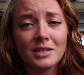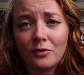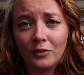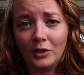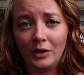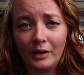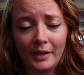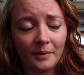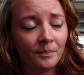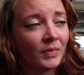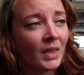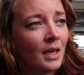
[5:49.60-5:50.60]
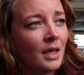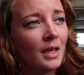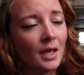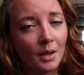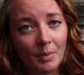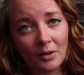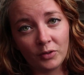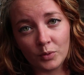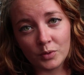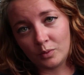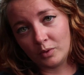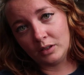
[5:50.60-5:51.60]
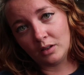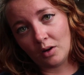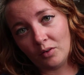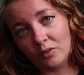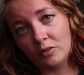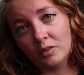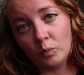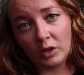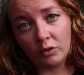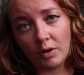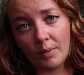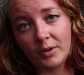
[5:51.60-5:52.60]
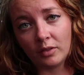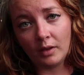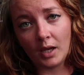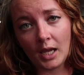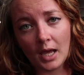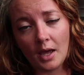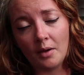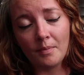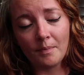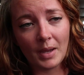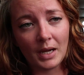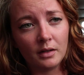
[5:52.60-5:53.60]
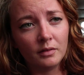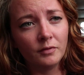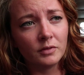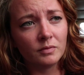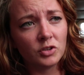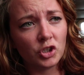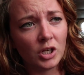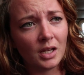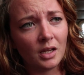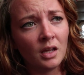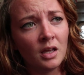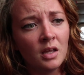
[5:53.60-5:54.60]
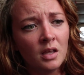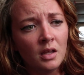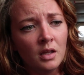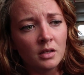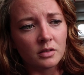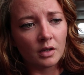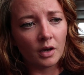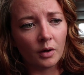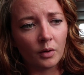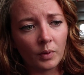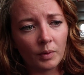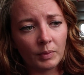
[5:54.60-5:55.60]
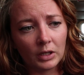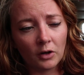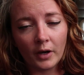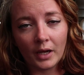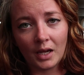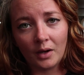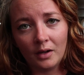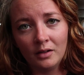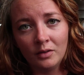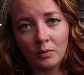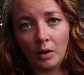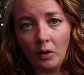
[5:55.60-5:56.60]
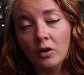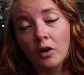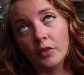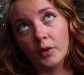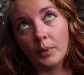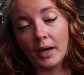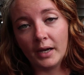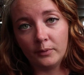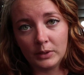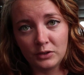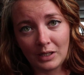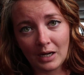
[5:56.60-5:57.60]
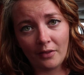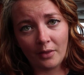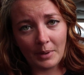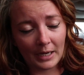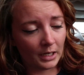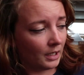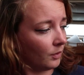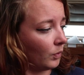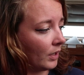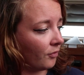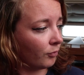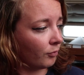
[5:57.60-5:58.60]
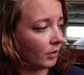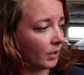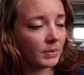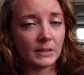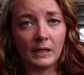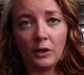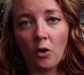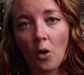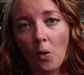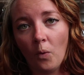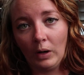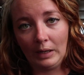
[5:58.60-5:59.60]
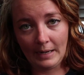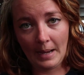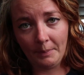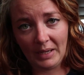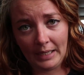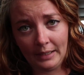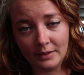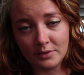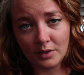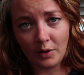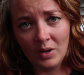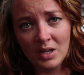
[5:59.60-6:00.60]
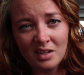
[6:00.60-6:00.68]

furling. And Matthew was worried that we ripped the main sheet. So when we got here, well, on the way, we took out the main and we've ripped a little hole in our main. So